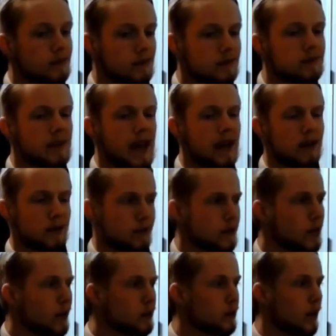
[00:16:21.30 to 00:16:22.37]
Mm-hmm. And for
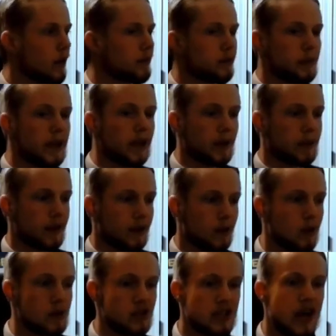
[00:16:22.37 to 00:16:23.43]
those who aren't familiar with it, of
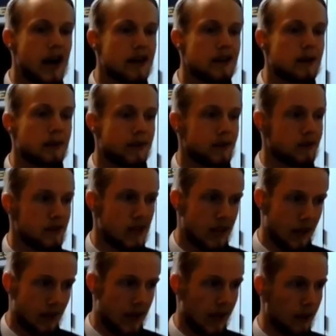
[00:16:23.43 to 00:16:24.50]
course, the idea of the City
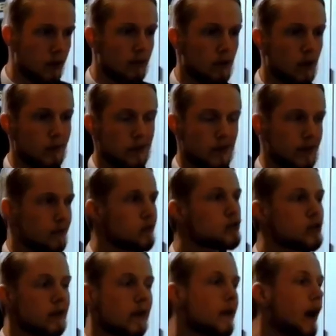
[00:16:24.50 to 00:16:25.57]
Link uniform is if for
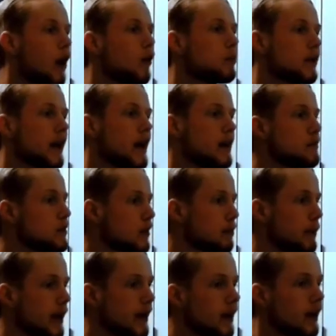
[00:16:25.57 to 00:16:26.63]
home games
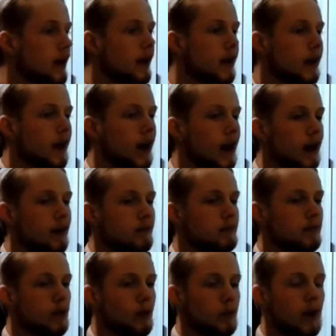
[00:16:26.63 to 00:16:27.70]
they'll be
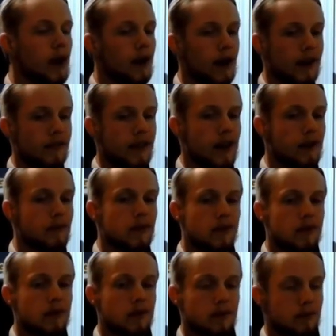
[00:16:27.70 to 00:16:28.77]
wearing them, and
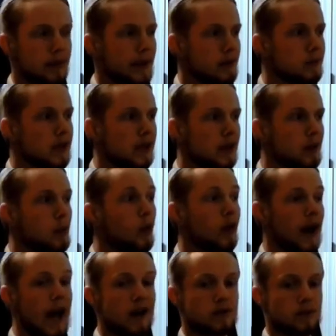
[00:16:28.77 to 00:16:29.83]
they'll be more
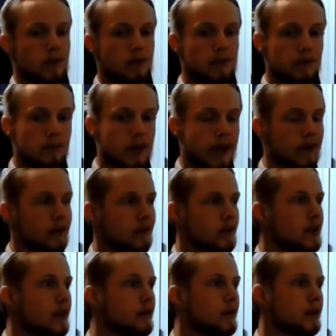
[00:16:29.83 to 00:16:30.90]
natural. Like to the
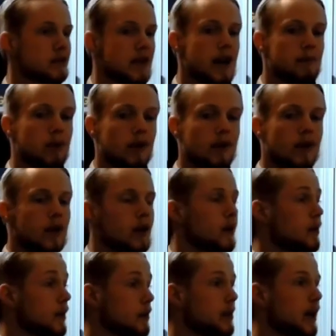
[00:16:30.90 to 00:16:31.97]
city, for example,
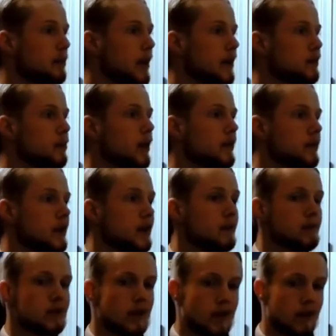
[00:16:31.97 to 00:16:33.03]
one of the big baseball
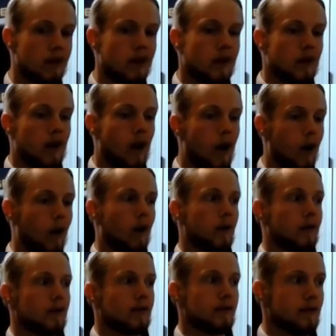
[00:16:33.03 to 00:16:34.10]
teams in
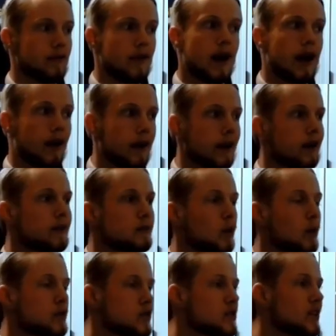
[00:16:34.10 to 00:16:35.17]
our area, of
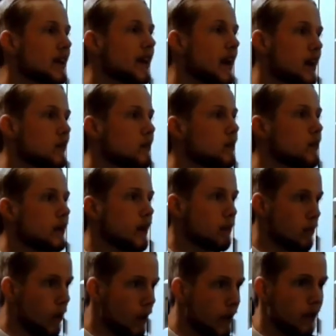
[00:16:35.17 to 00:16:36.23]
course, is the Kansas City
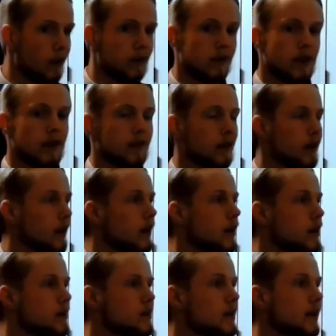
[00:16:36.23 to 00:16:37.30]
Royals, and their
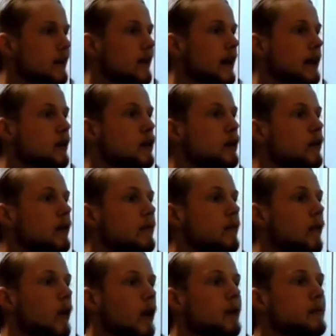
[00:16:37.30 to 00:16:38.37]
City Link
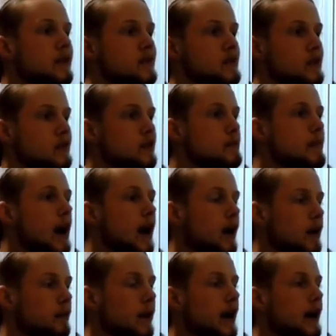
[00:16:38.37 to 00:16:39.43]
uniform is
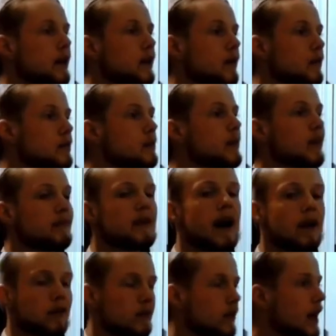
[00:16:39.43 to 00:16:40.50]
inspired by some of the
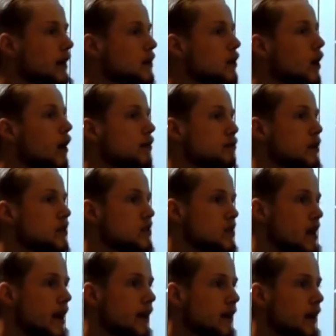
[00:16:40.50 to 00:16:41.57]
fountains at Kauffman
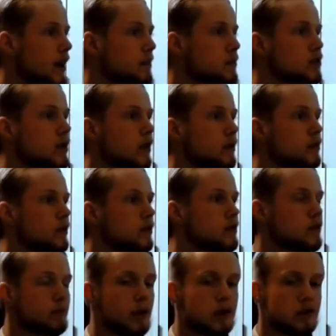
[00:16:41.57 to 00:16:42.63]
Stadium. So it's
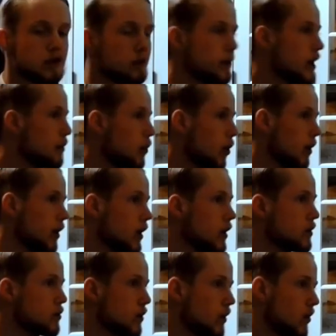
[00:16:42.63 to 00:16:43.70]
supposed to be a more
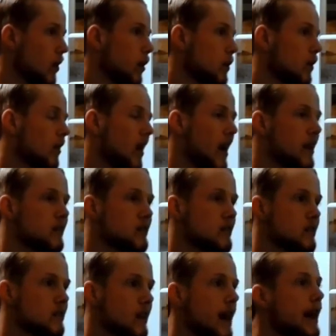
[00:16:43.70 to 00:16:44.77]
sort of localized
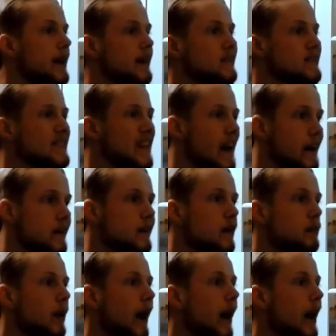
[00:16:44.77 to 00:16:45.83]
design. It's the idea
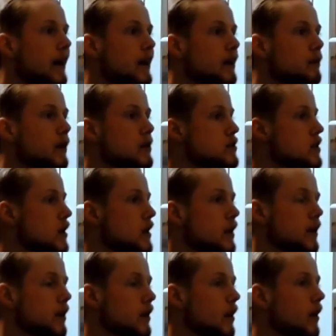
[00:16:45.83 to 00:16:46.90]
behind it, which
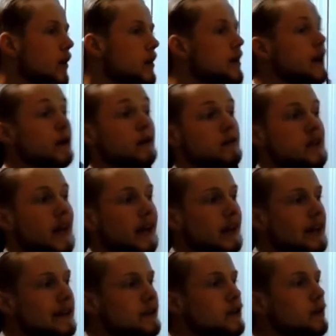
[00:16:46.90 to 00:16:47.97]
I don't take
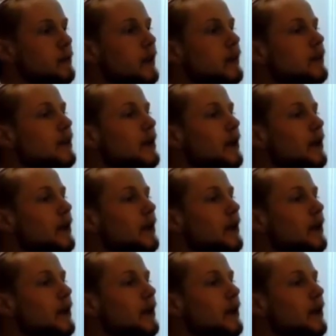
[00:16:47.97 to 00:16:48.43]
issue with.